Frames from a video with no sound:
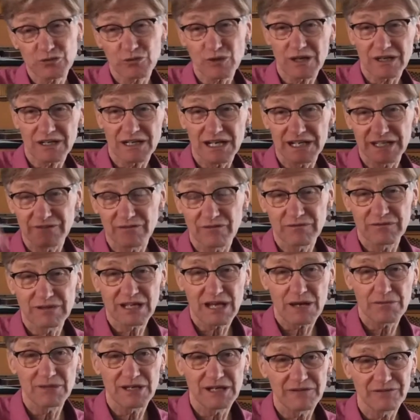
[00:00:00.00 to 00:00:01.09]
We're kind of
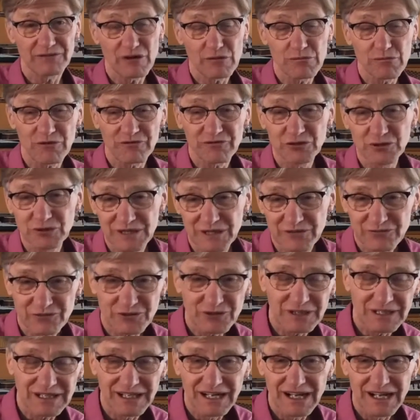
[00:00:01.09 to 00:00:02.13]
coming in from a few different